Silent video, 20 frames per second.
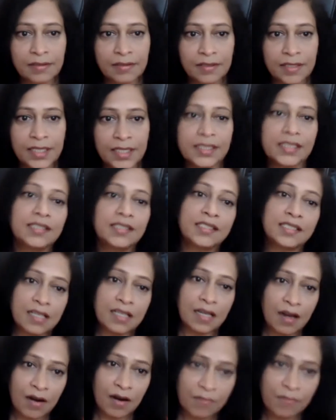I think there's
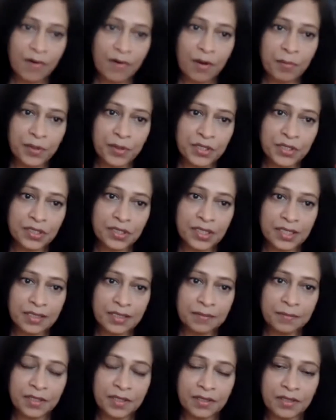a lot of
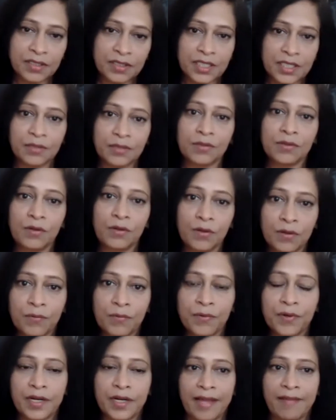opportunity because they don't look
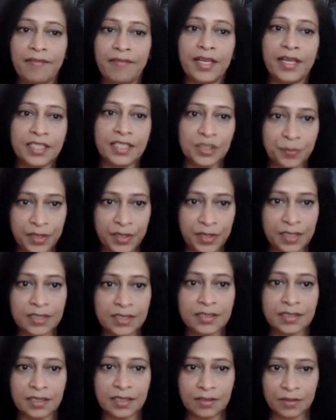for heavy
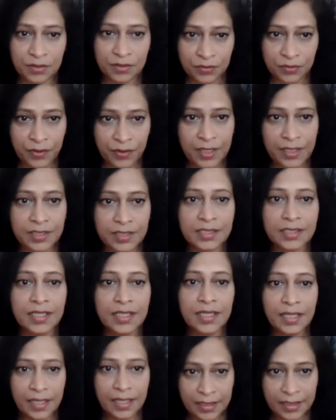experience in those fields,
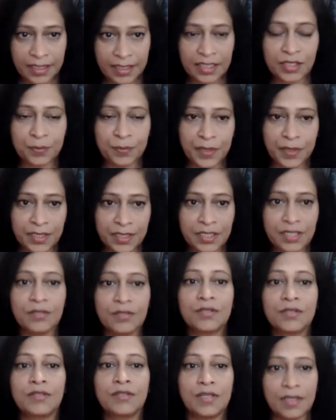and they expect you
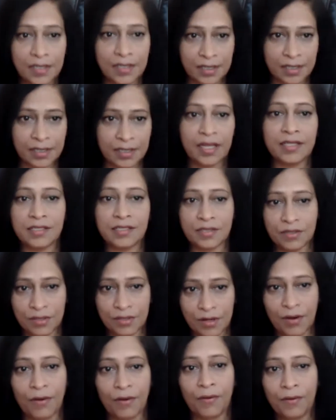to learn as you
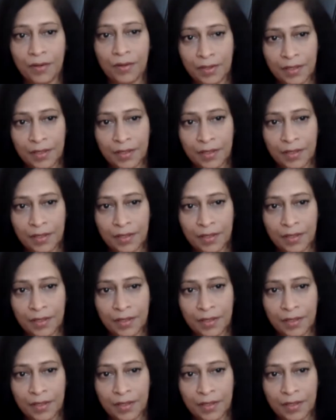go.